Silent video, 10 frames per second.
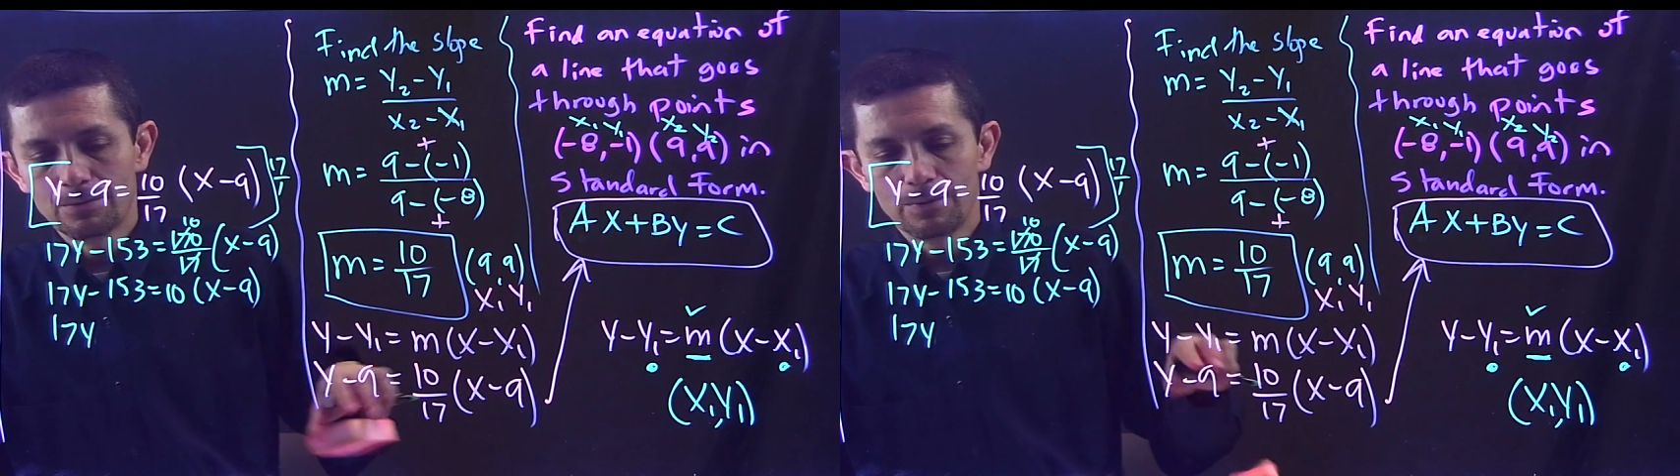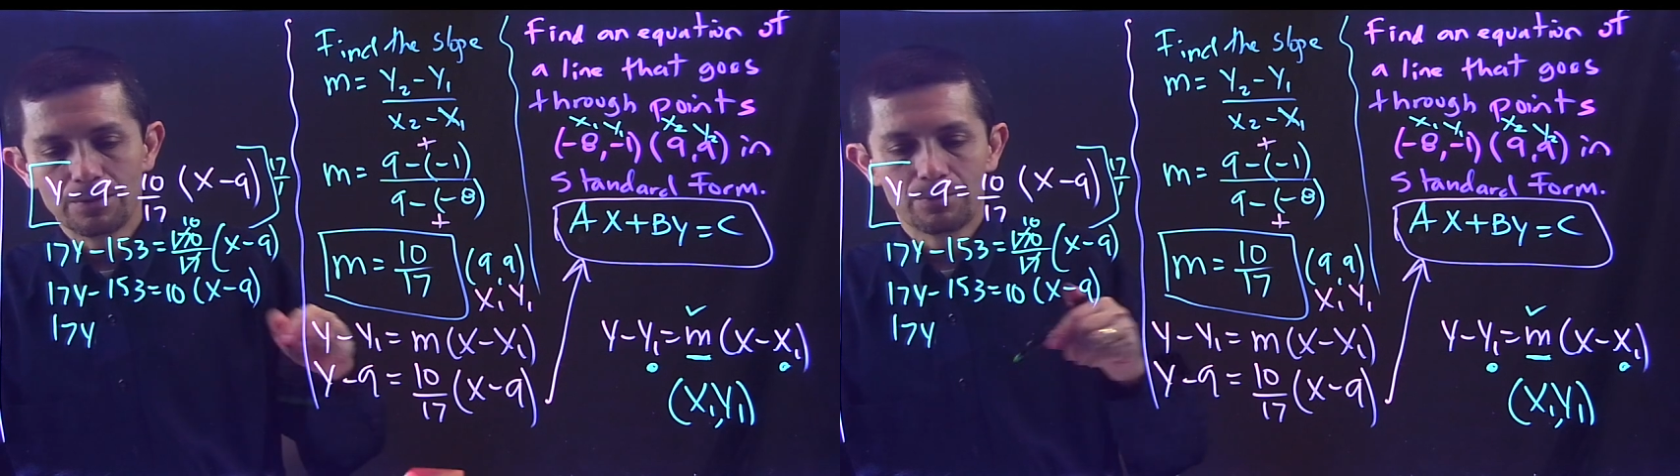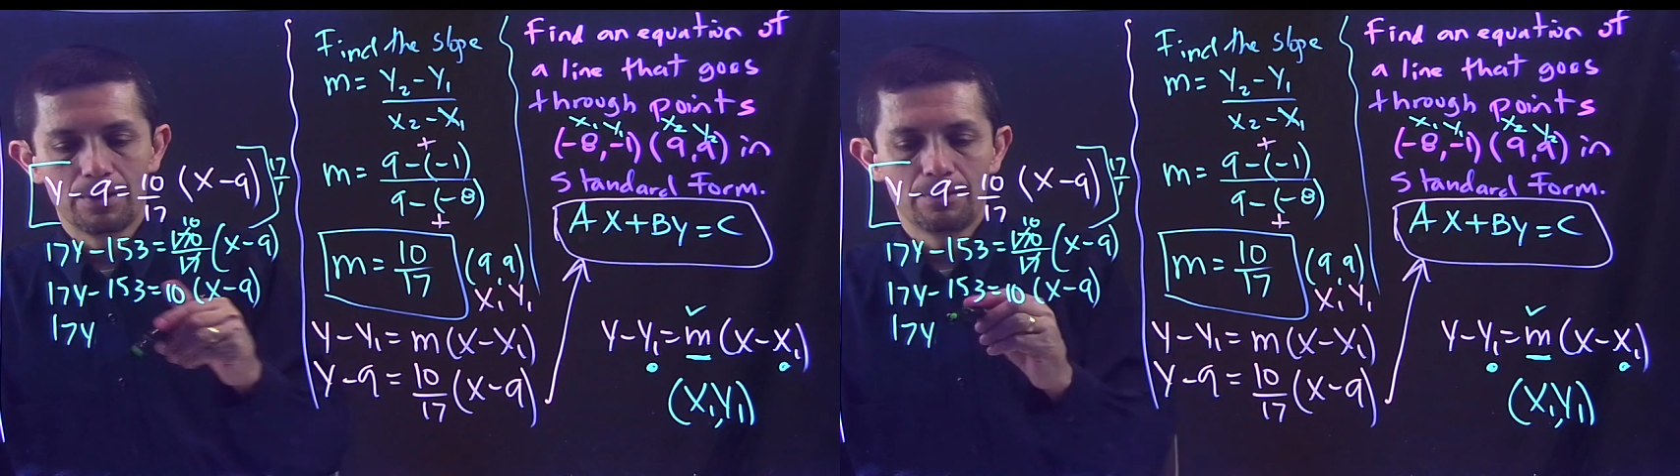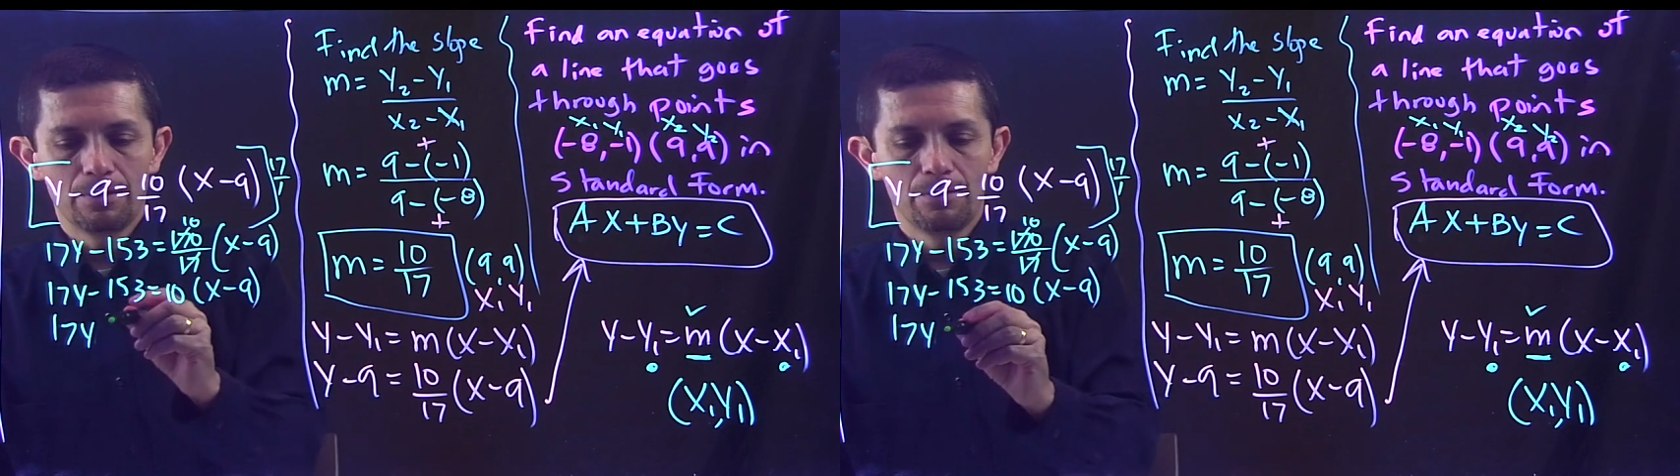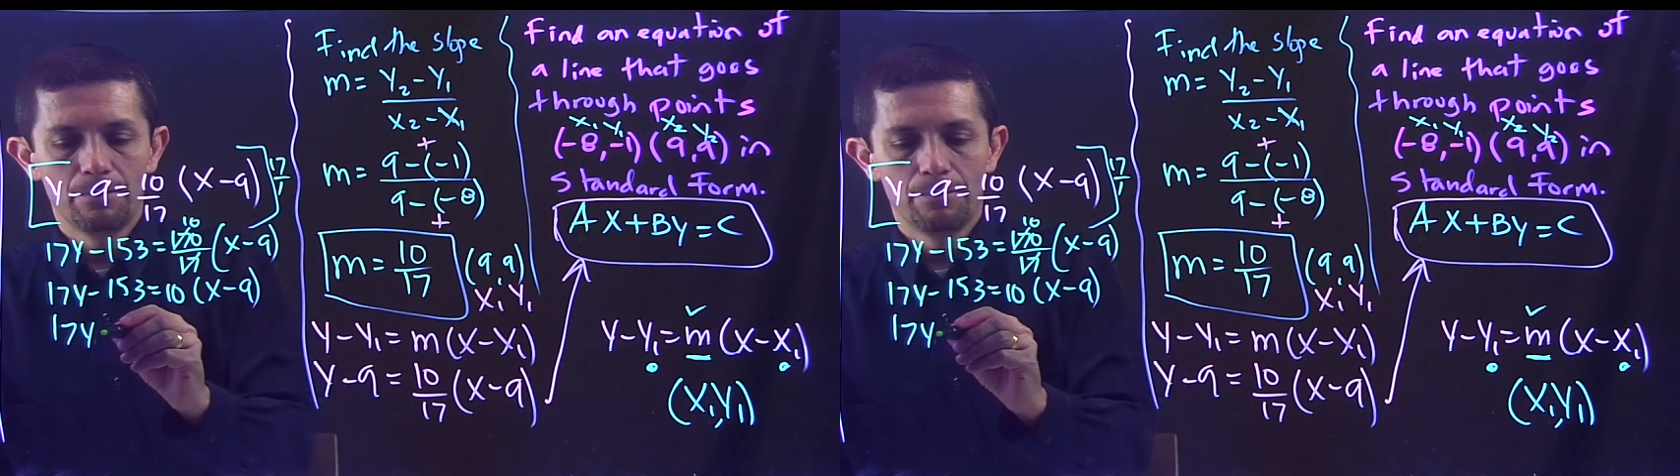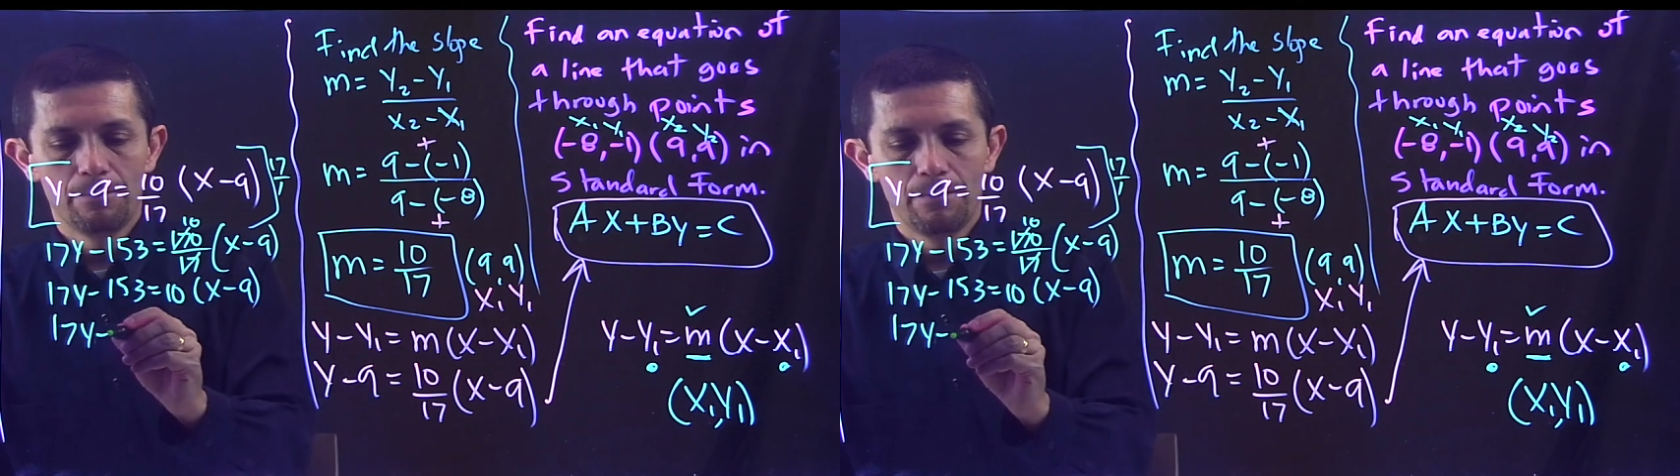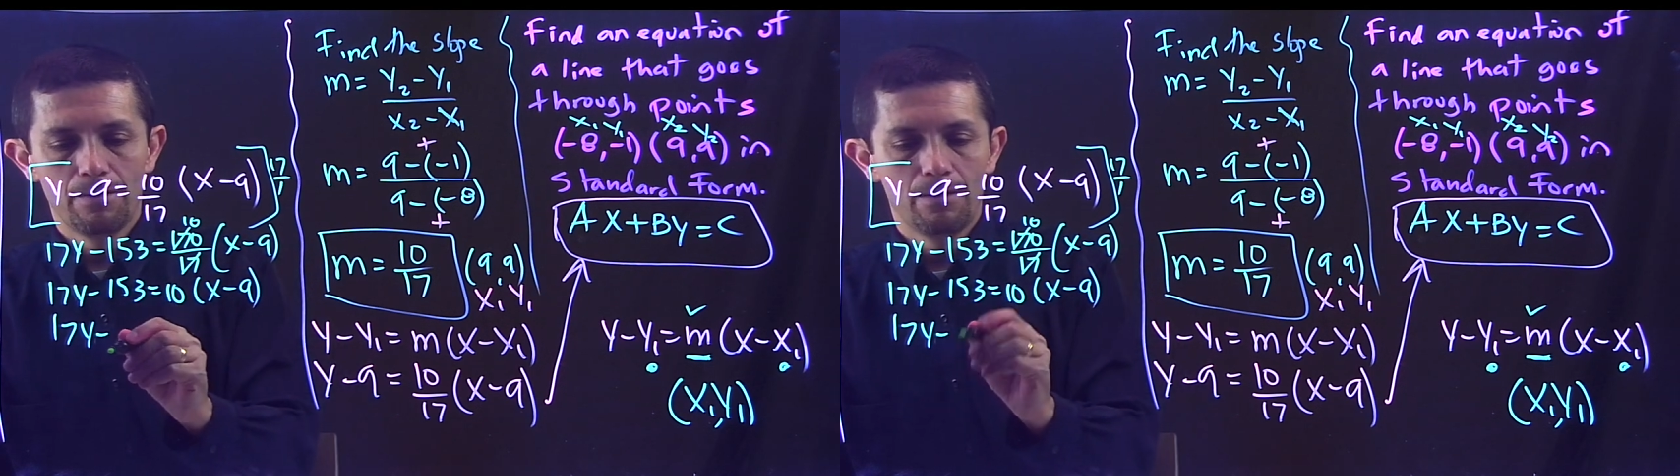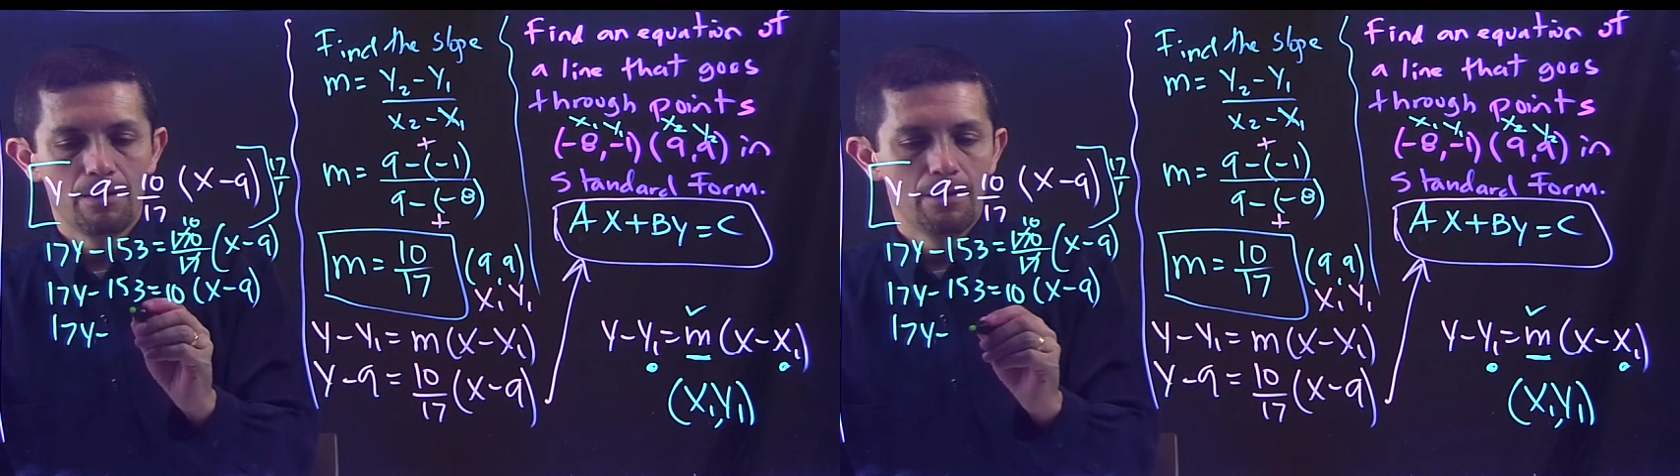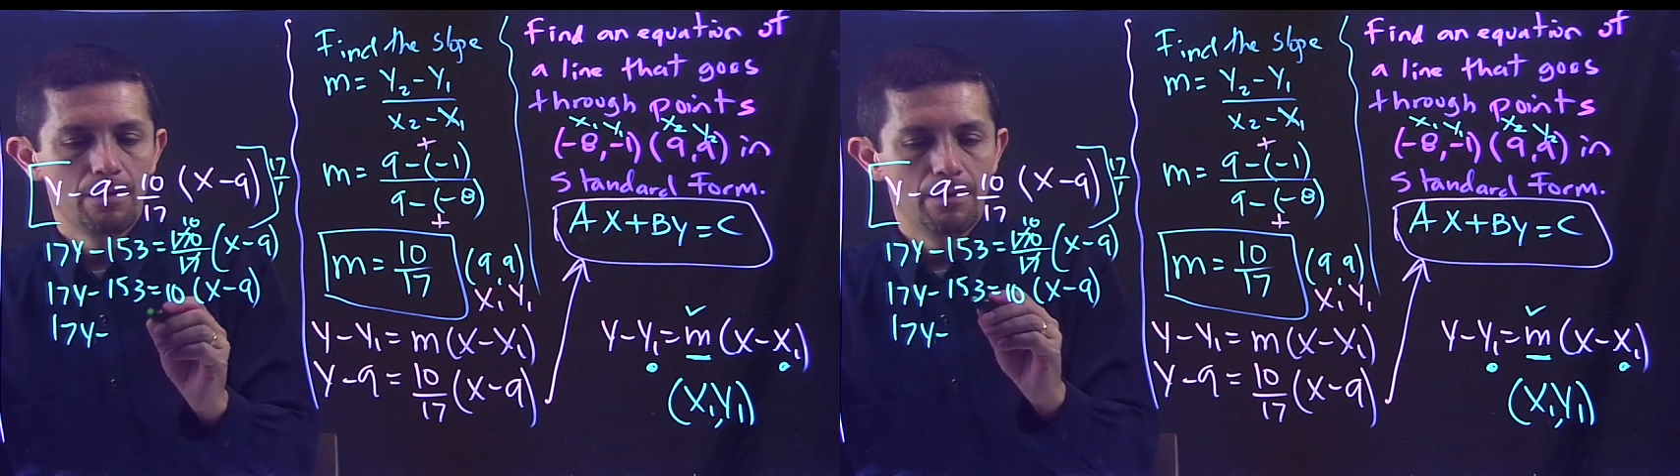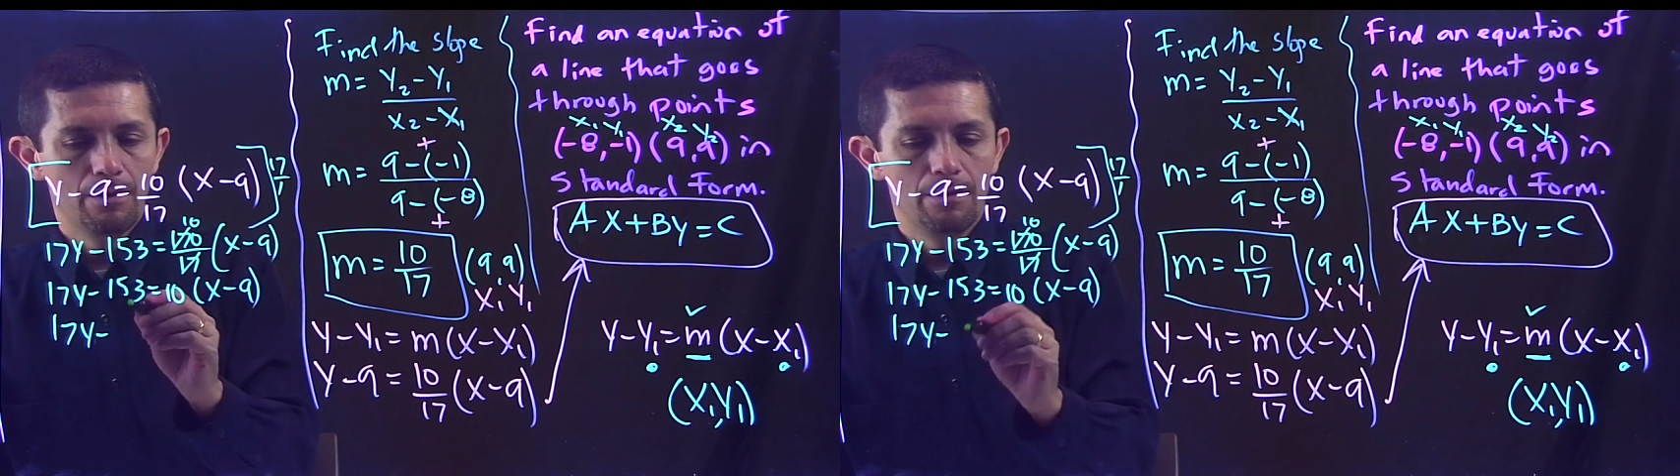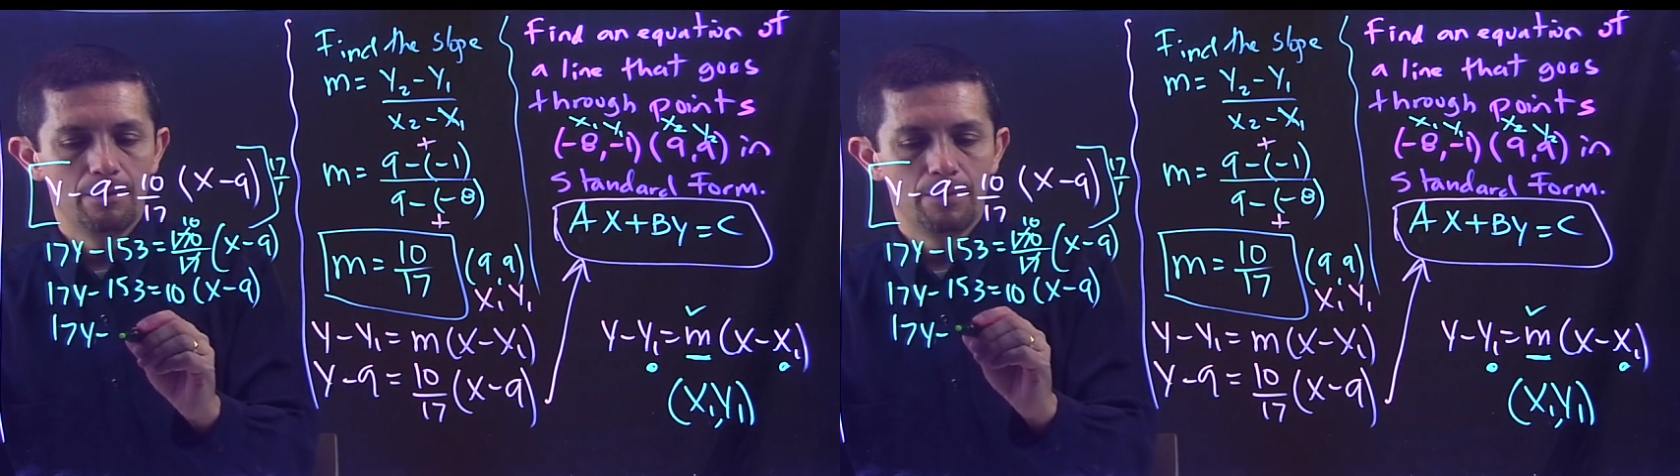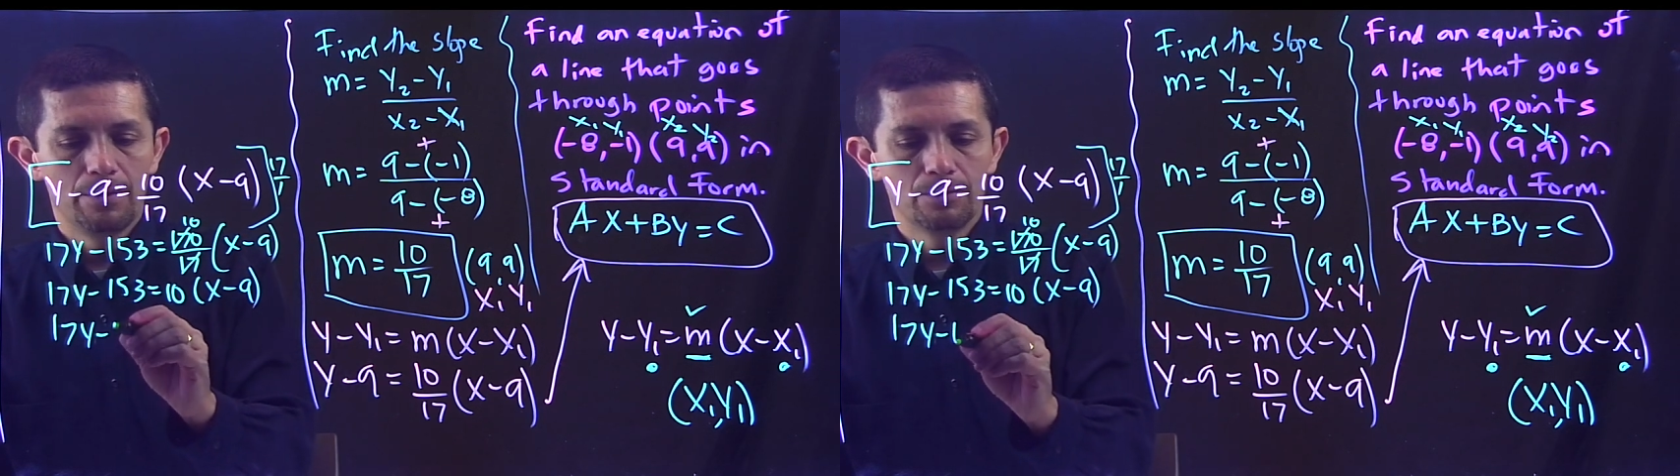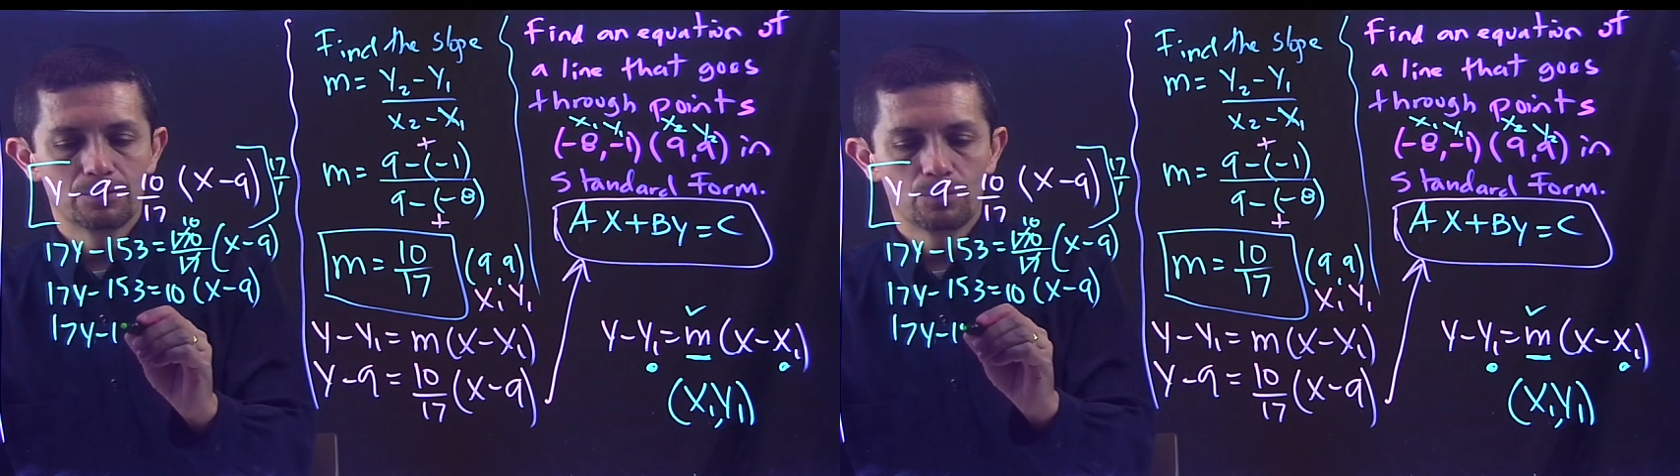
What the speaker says: is raised right there, minus